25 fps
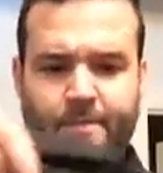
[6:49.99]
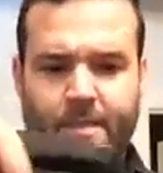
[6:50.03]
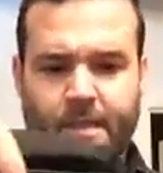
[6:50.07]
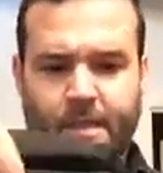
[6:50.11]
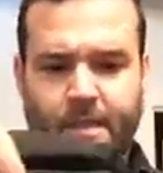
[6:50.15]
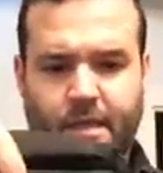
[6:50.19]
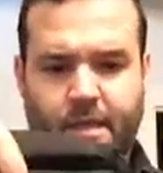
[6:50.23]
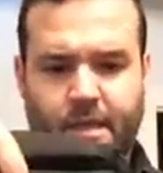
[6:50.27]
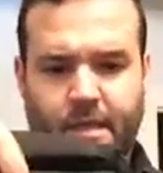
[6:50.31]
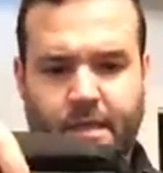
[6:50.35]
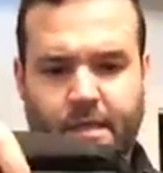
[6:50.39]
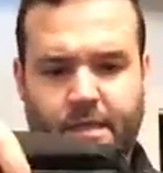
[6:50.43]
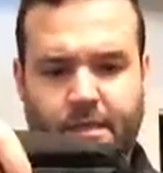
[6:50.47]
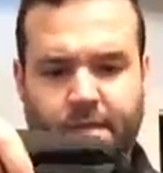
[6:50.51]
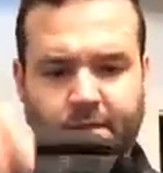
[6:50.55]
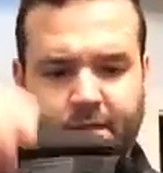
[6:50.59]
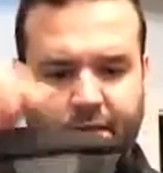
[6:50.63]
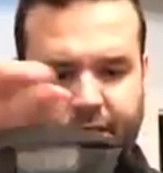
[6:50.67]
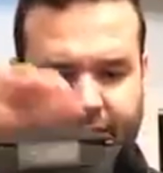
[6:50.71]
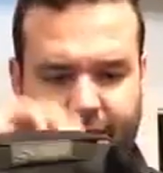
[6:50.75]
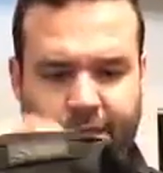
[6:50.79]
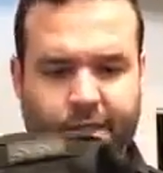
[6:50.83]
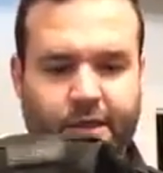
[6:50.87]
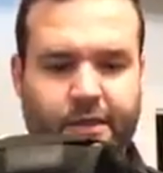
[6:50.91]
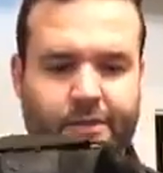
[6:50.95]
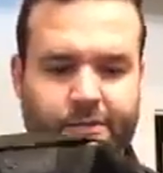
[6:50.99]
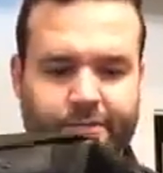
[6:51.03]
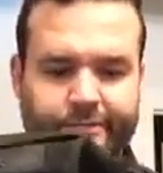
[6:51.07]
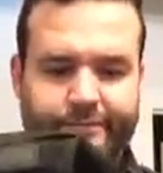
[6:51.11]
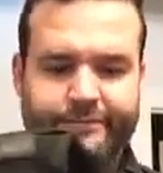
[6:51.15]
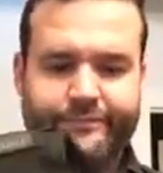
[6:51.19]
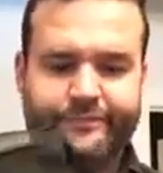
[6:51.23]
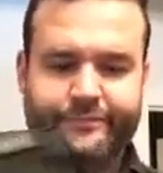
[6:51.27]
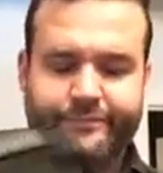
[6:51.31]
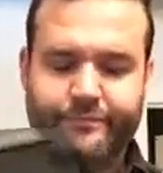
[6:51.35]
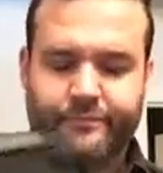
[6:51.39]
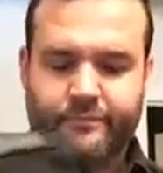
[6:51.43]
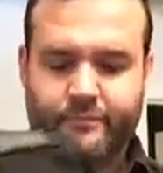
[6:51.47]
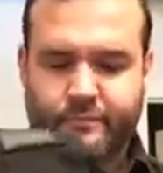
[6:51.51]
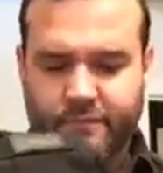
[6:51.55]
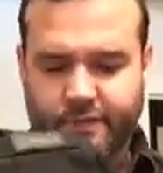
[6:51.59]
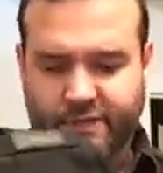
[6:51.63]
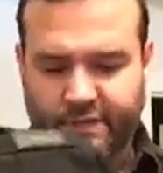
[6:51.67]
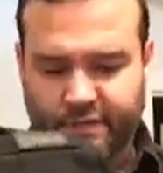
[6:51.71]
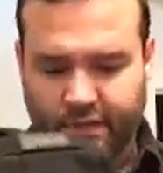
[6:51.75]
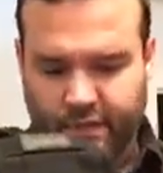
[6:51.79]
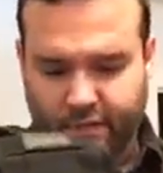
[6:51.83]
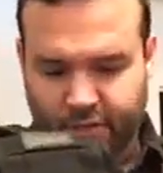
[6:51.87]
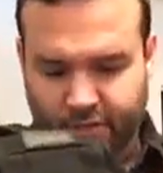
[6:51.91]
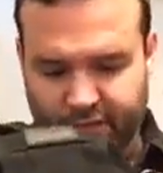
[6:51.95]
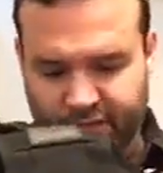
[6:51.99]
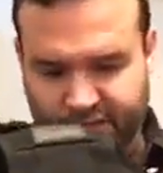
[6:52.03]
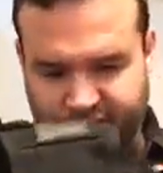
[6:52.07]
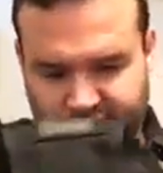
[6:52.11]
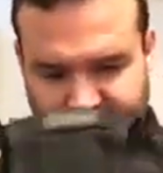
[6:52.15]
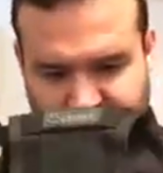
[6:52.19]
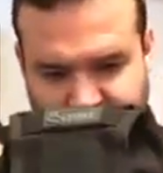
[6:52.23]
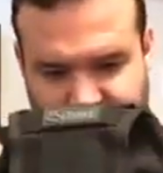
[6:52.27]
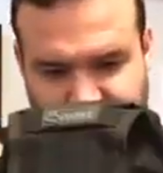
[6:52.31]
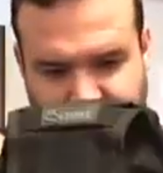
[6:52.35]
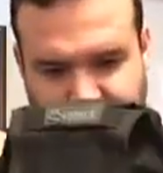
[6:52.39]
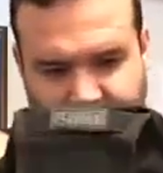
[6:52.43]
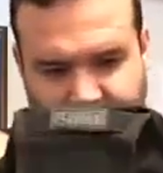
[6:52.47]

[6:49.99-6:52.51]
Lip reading: And there you go. So this is